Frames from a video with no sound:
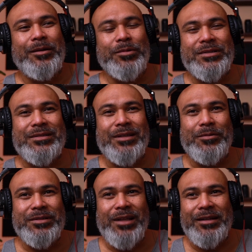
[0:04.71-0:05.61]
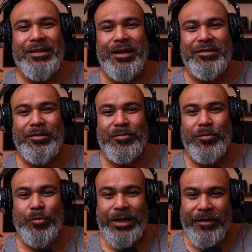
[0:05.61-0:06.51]
was it was like that. So
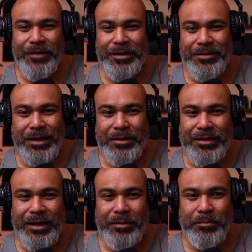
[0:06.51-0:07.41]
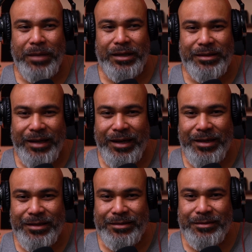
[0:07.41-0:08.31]
when I found out that my
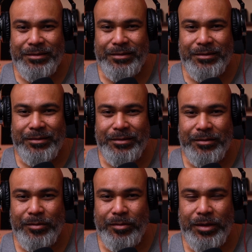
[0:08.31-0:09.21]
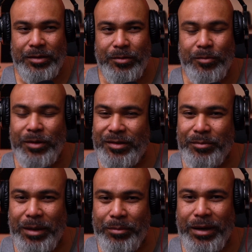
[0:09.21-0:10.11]
dad, you know, wasn't
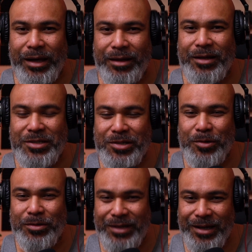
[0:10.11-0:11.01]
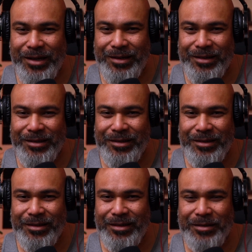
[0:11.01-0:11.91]
my biological dad,
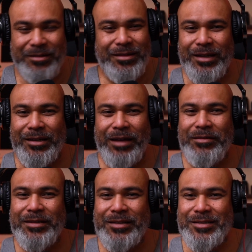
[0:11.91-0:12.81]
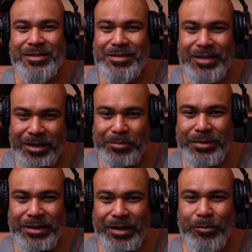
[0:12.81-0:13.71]
it was like everything just hit
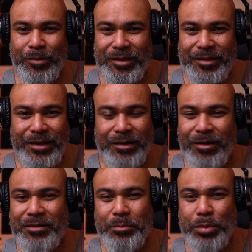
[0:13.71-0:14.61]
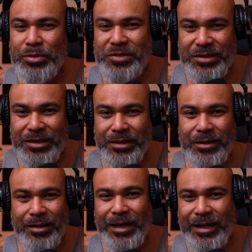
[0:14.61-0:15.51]
me at once. Like all the bullshit
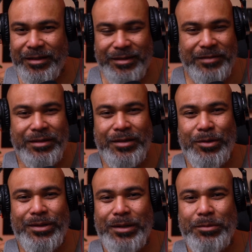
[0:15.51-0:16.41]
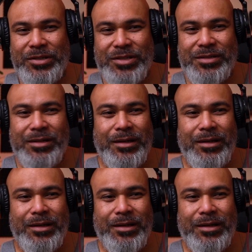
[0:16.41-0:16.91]
lies, even though they were just,